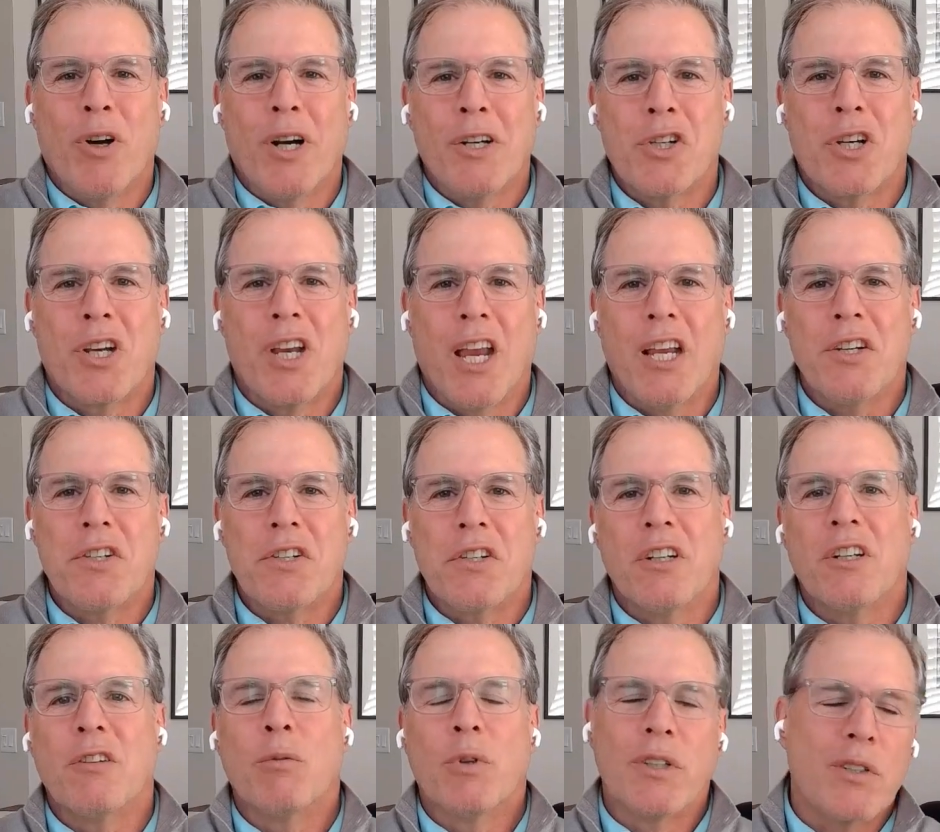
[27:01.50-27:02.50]

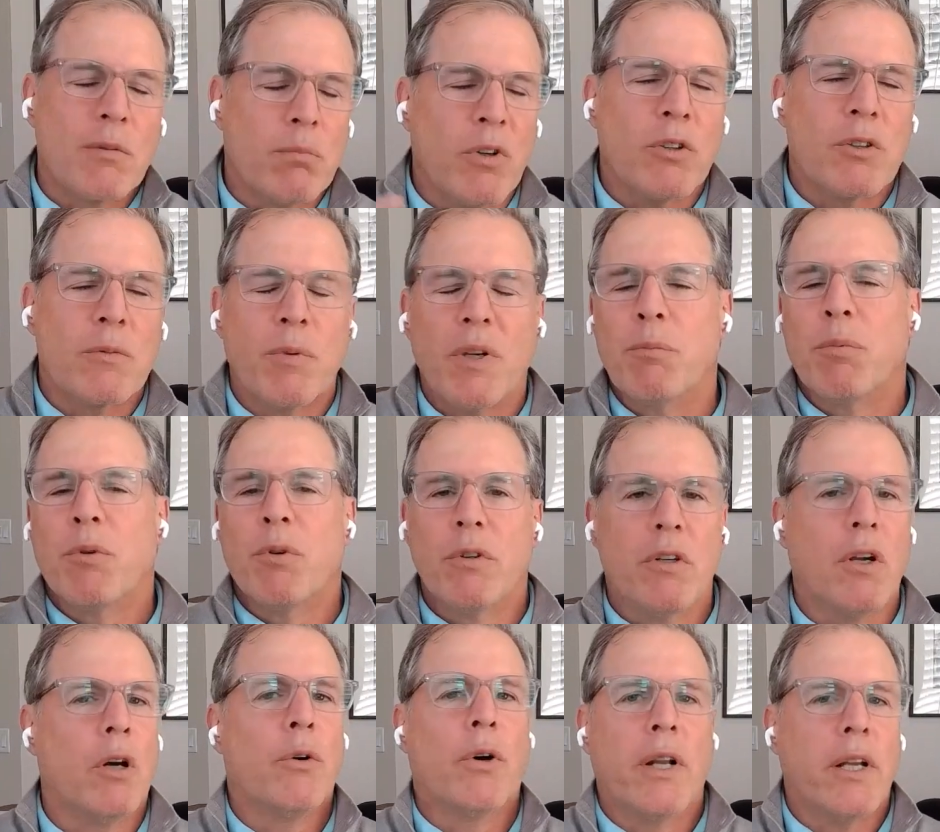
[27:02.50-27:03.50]
education, which most people
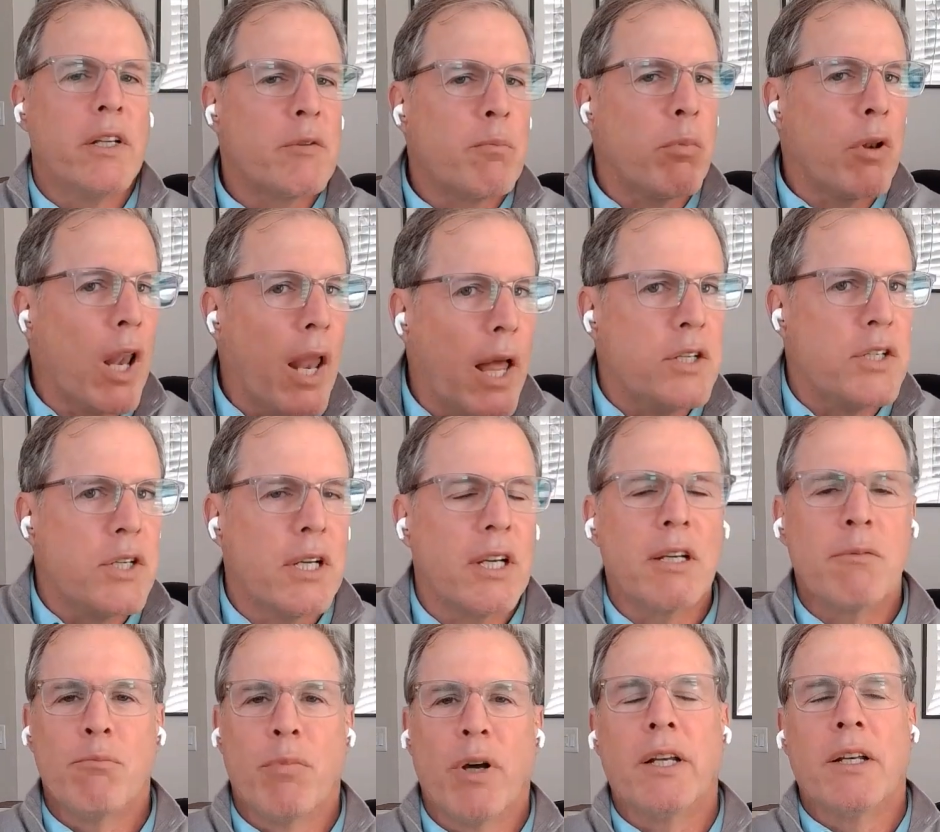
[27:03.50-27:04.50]
know it as
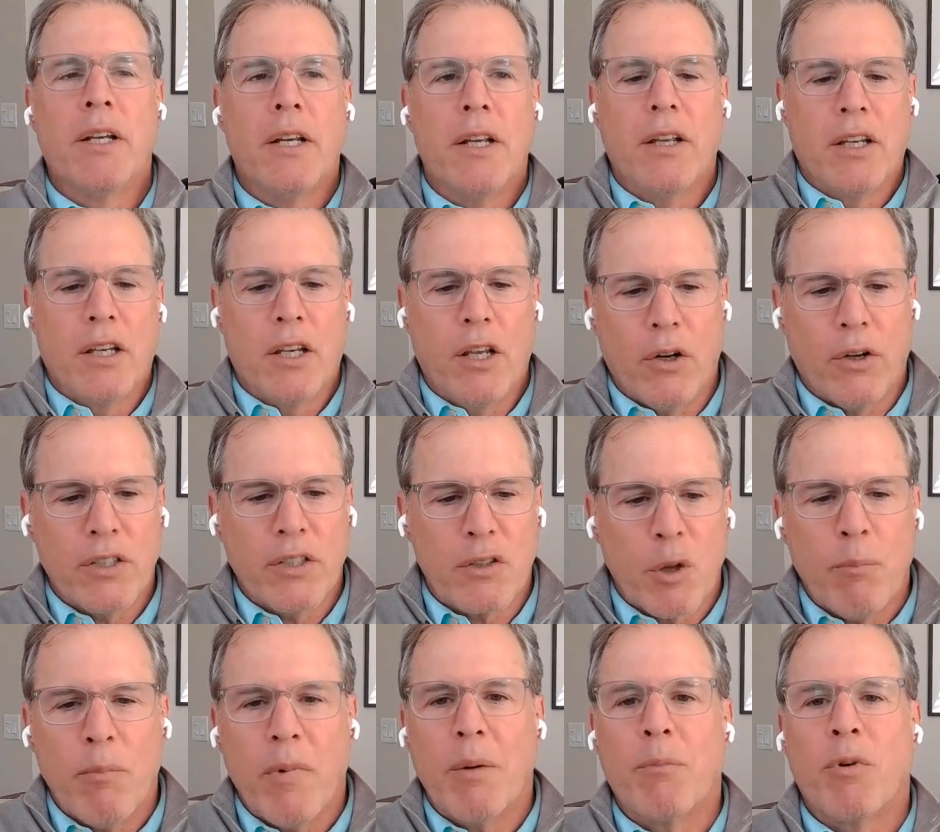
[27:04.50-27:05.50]
pledging, but it's the
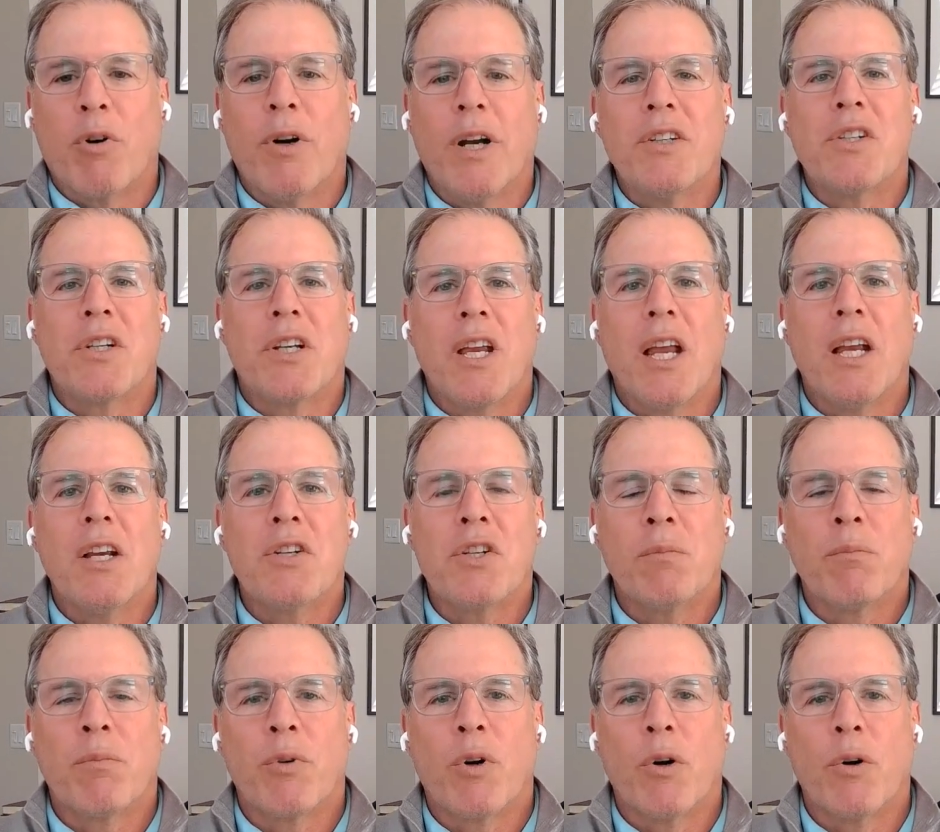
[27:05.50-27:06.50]
member
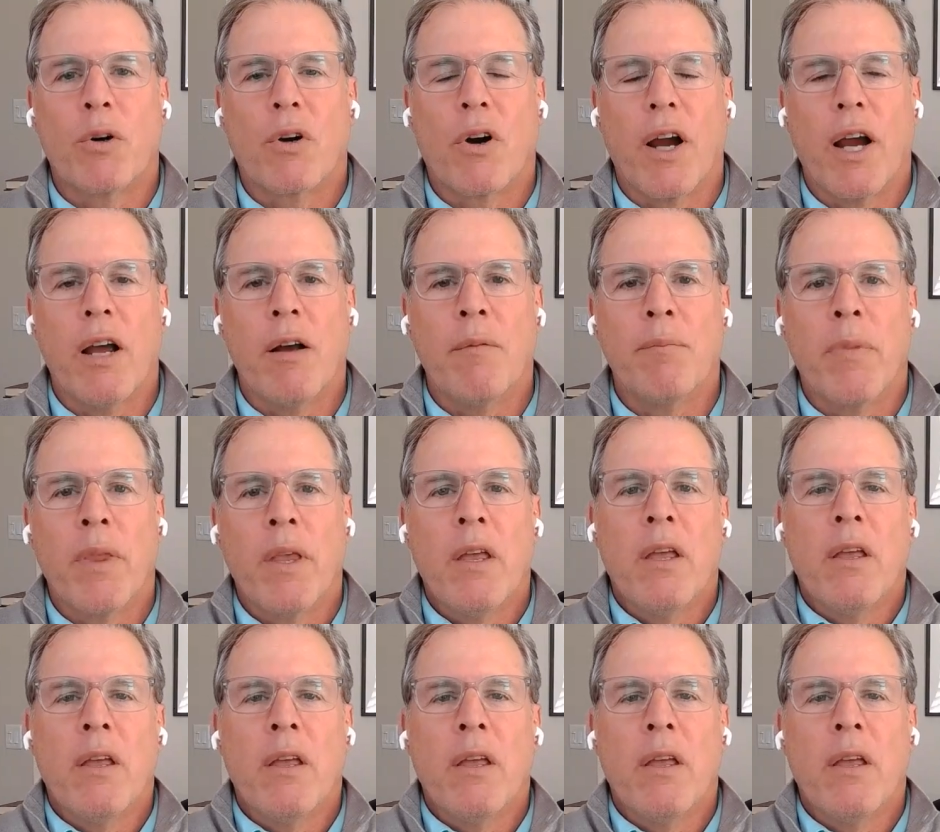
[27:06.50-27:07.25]
education program